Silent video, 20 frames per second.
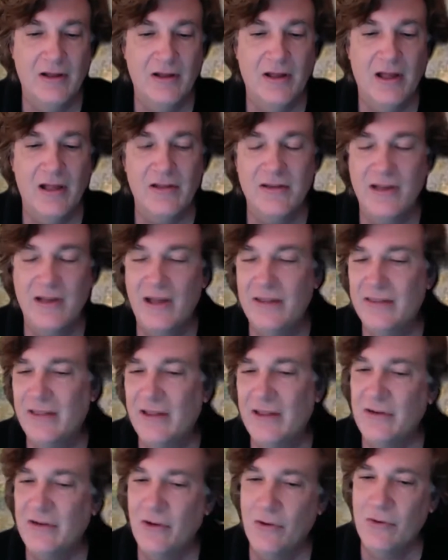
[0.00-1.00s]
And yet
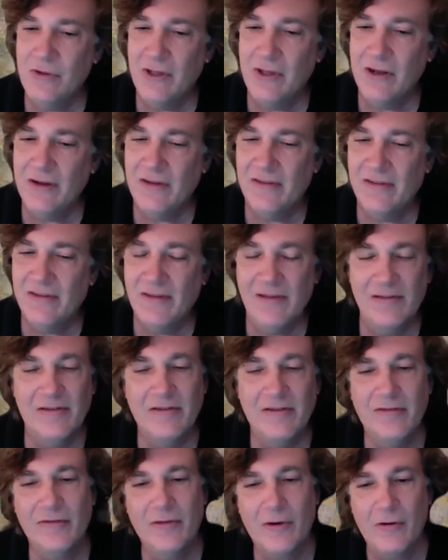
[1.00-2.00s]
they don't get a sense
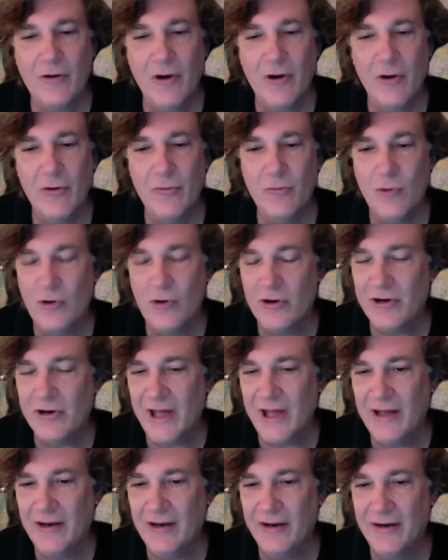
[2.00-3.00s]
of their own
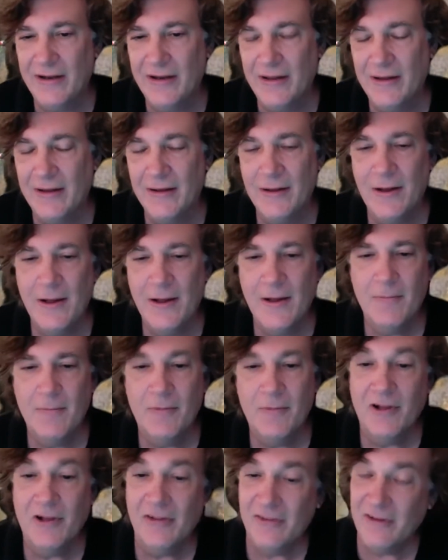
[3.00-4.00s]
mortality,
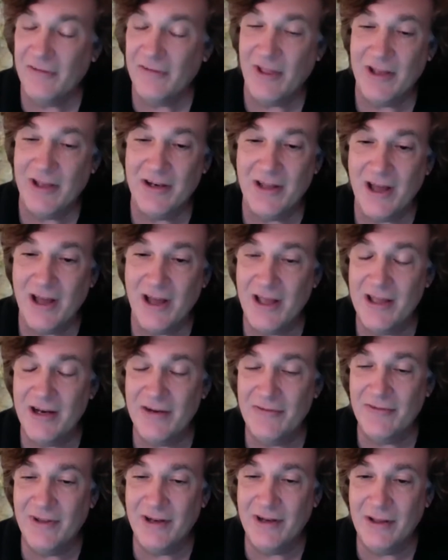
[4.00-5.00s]
because if they die in
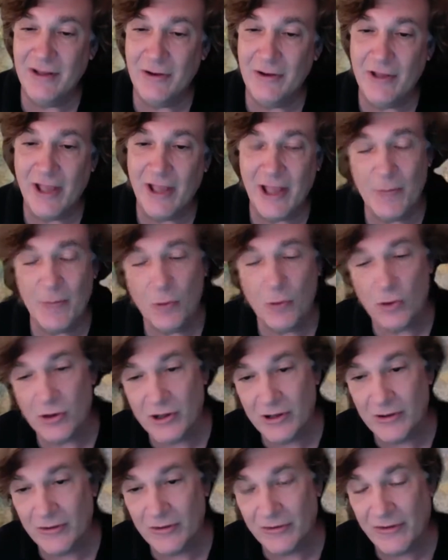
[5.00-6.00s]
a video game or
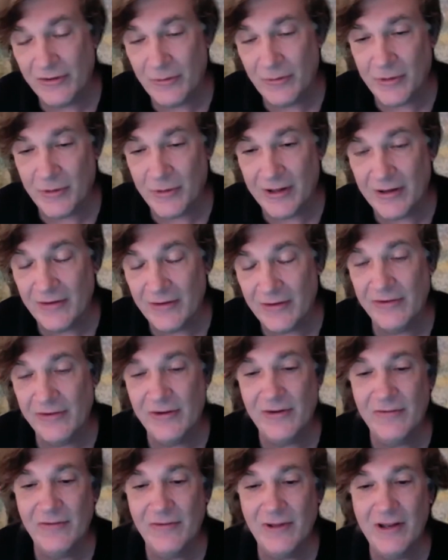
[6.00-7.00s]
kill somebody else
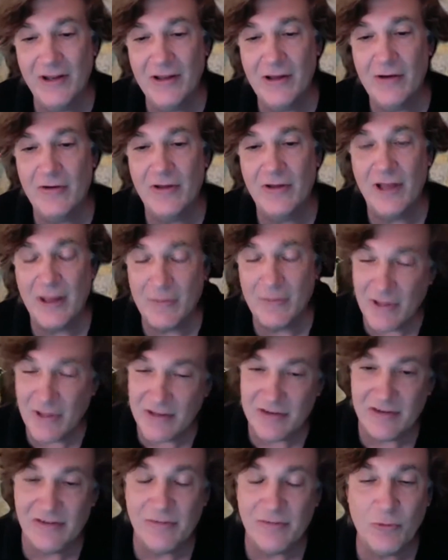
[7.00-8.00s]
in a video game, they
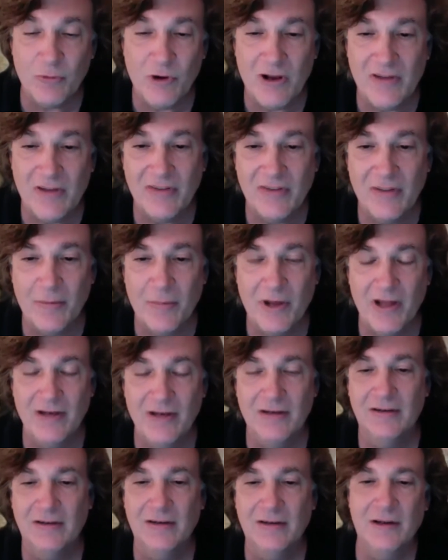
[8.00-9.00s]
just press the button